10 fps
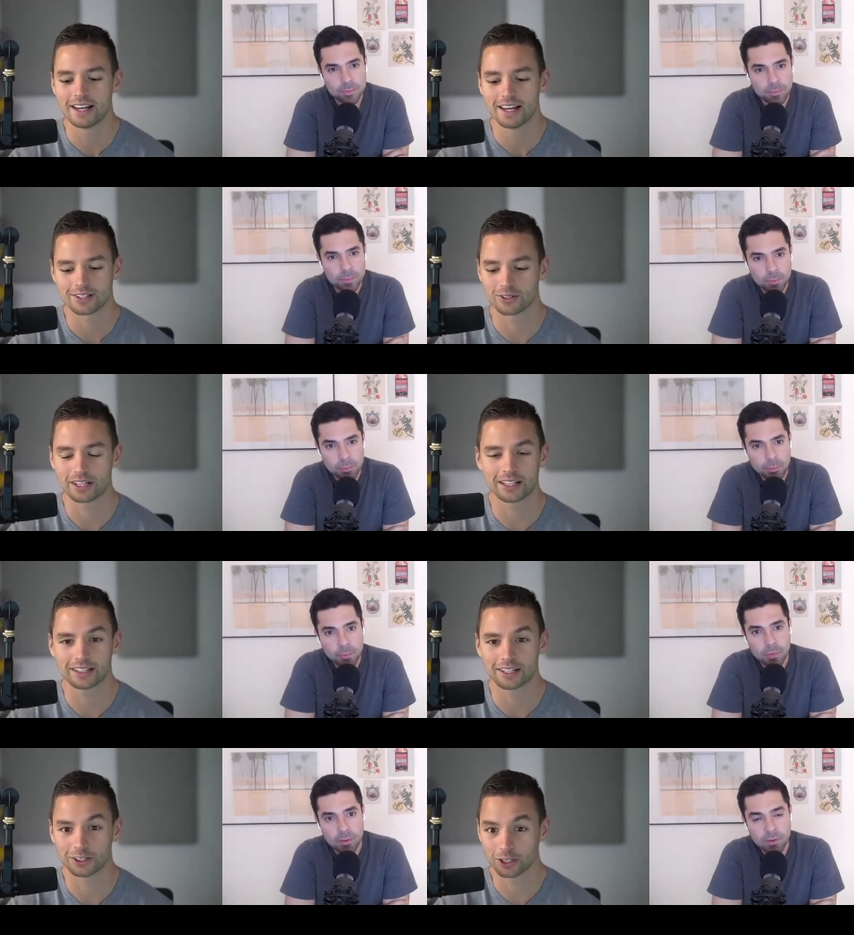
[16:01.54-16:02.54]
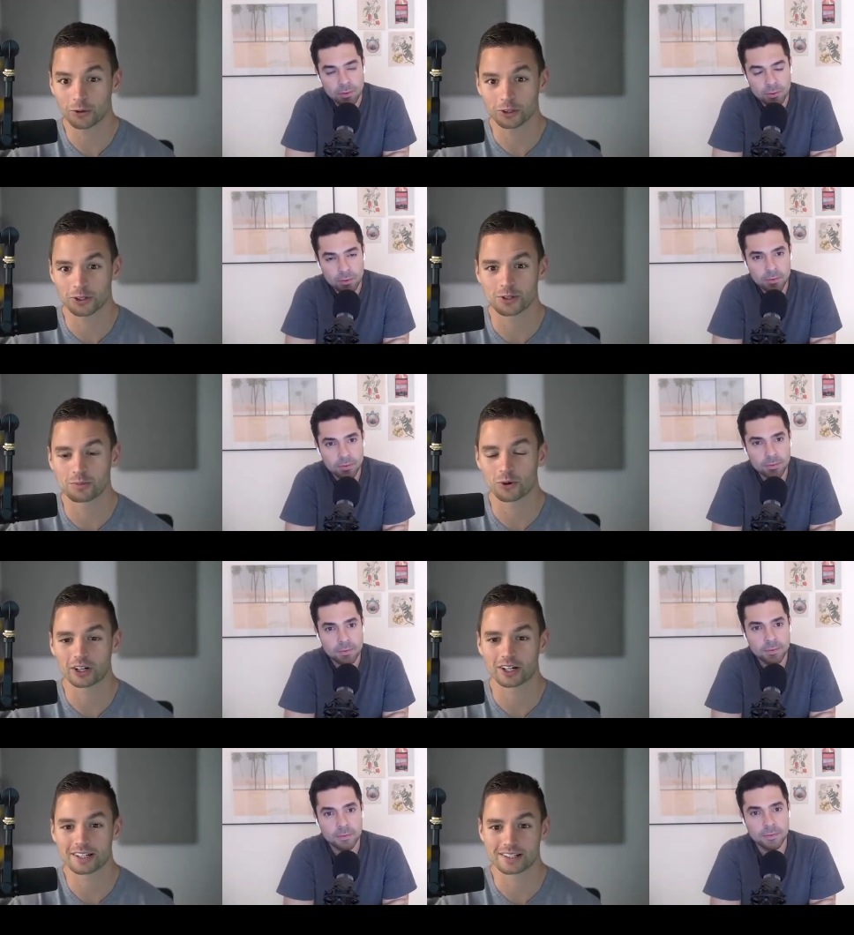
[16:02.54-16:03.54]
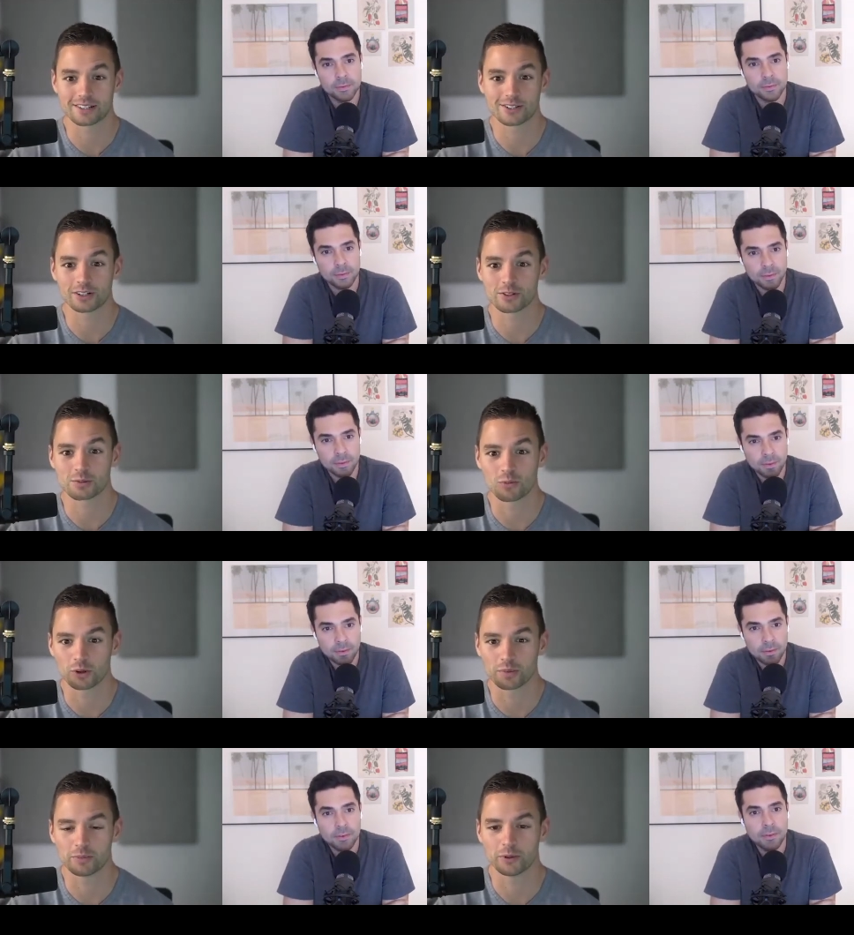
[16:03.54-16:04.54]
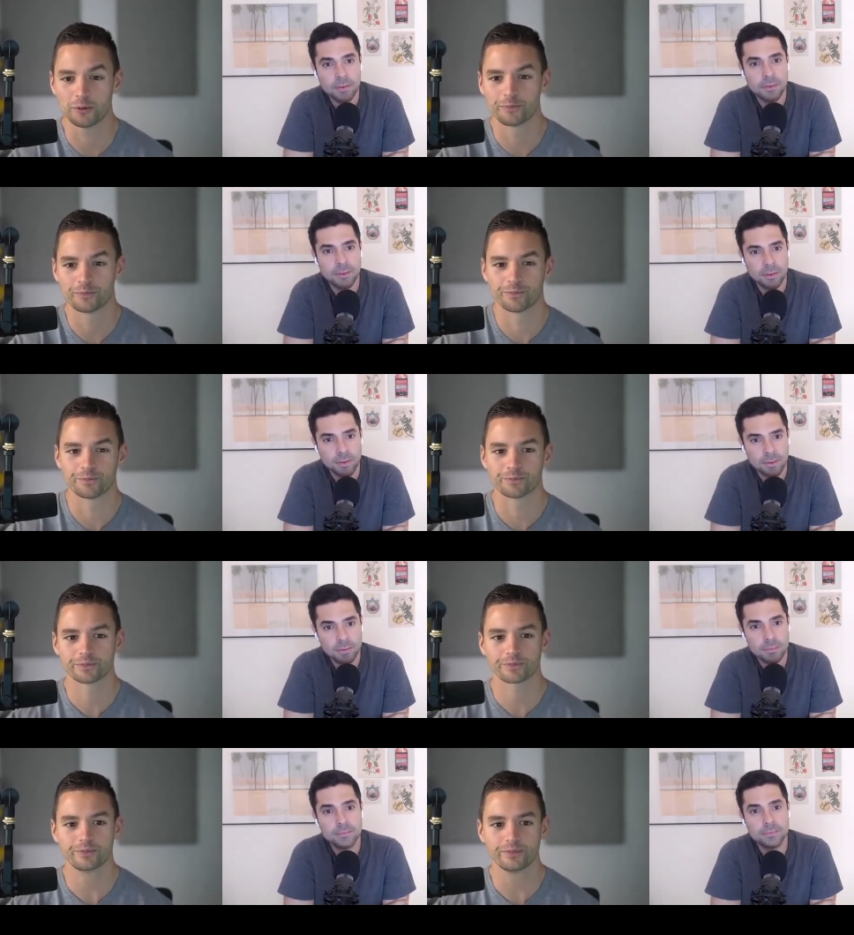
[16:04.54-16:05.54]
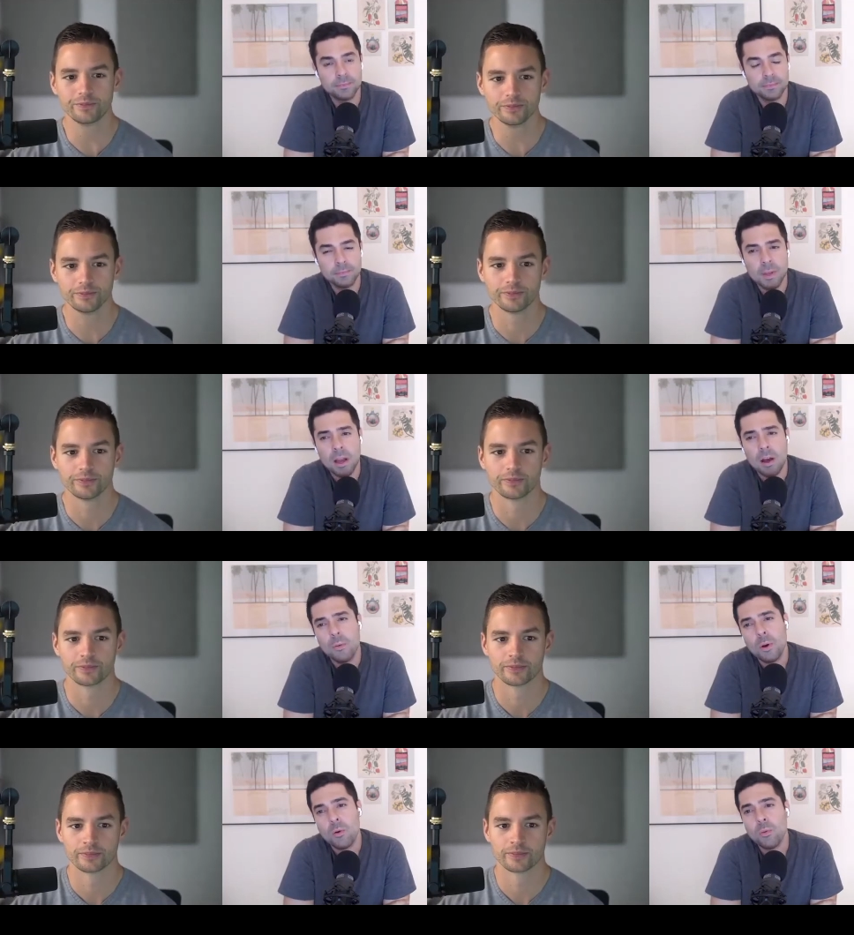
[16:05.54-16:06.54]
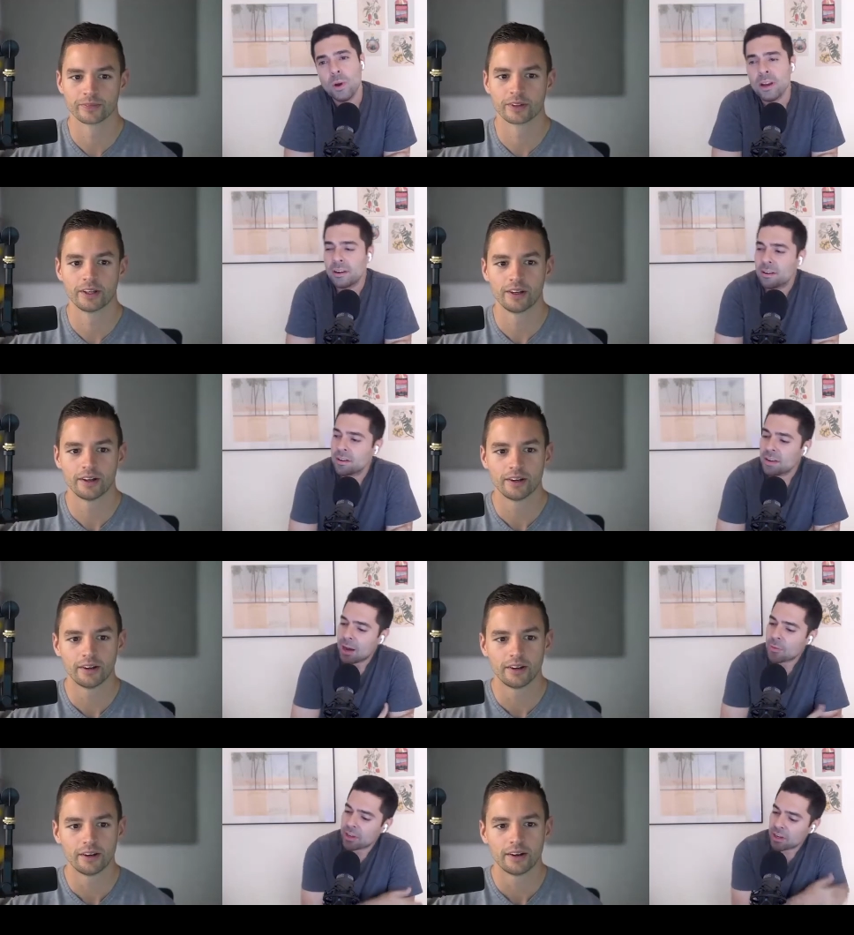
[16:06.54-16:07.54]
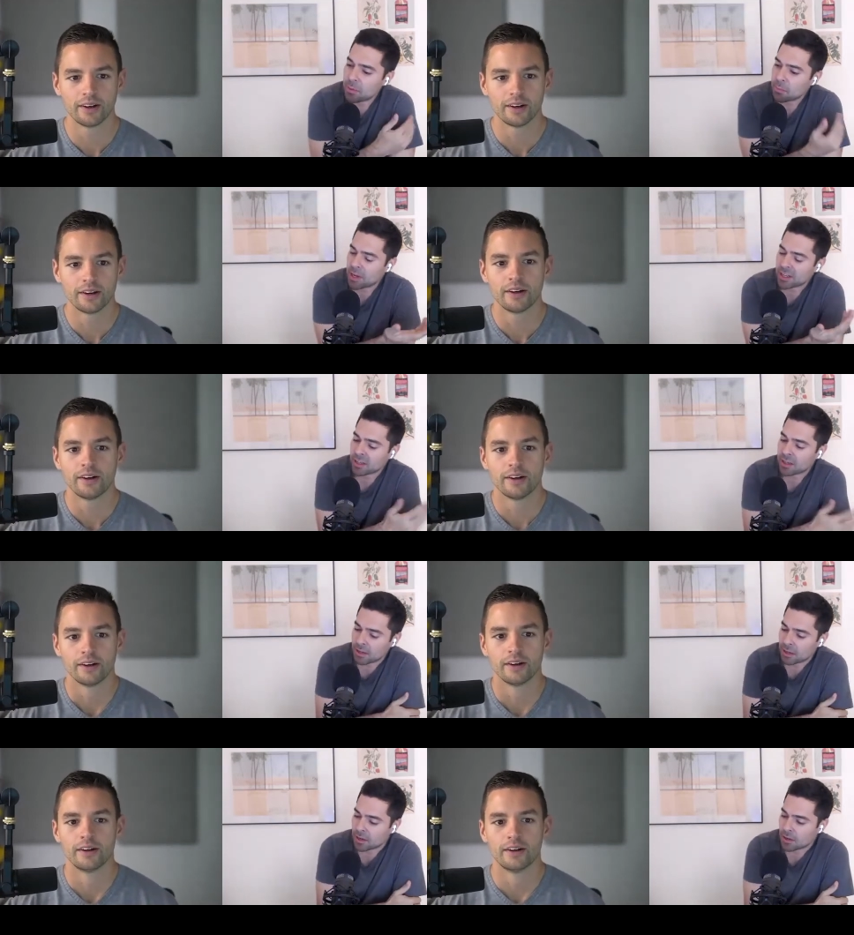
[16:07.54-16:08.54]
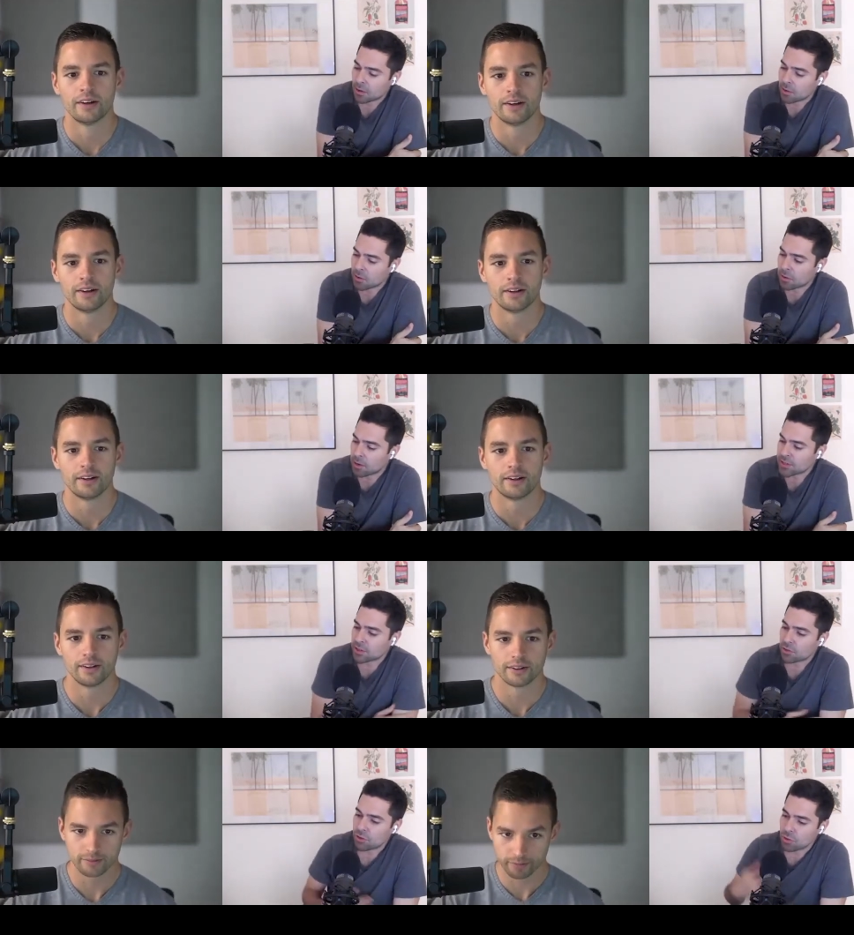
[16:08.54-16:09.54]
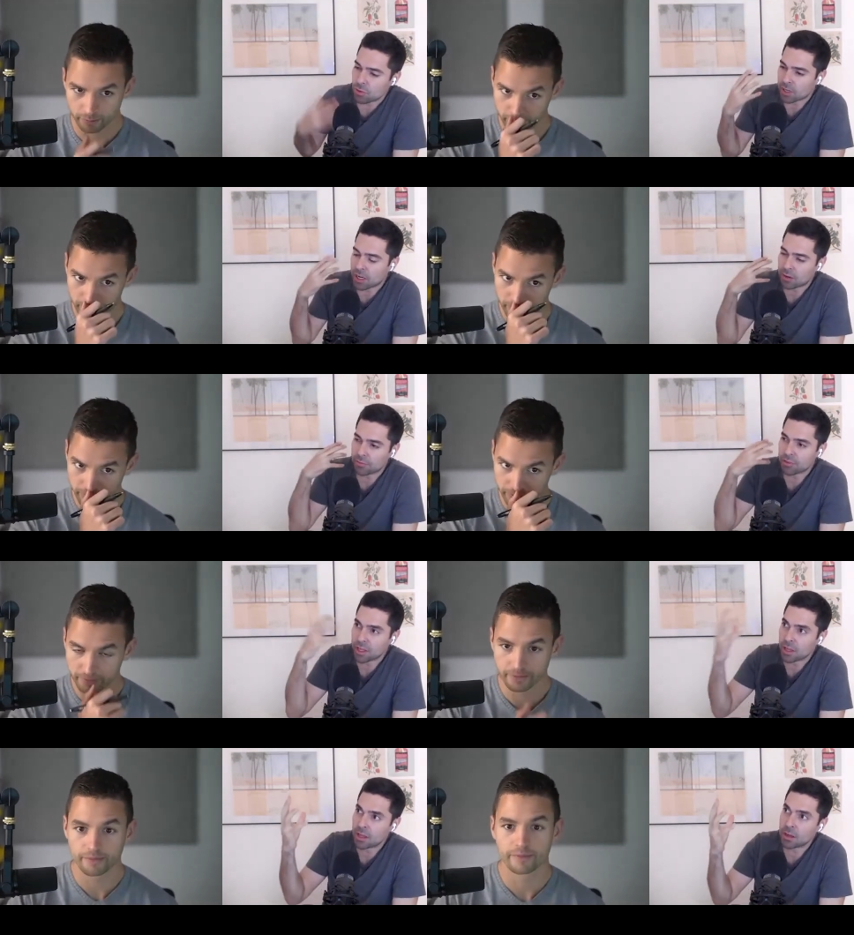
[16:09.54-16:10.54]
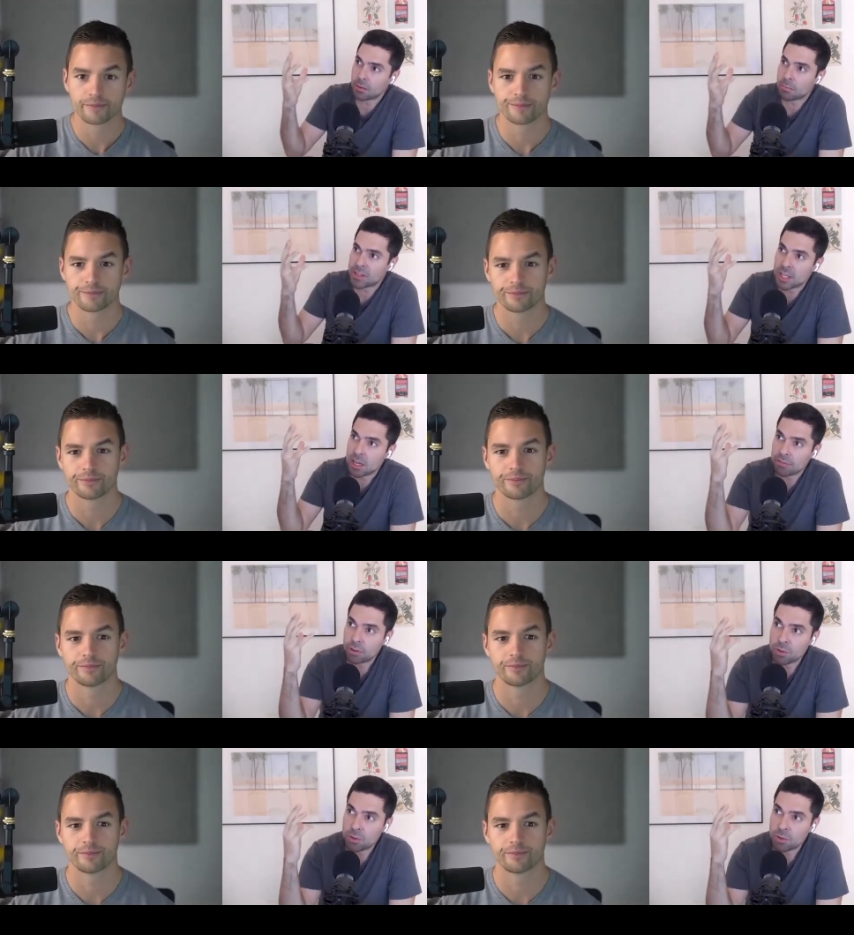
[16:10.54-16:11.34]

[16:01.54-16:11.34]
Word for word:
Speaker 1: so that they can lower their support costs and service more people.
Speaker 2: Mm-hmm. Well, when now that I'm like listening to you and kind of thinking myself into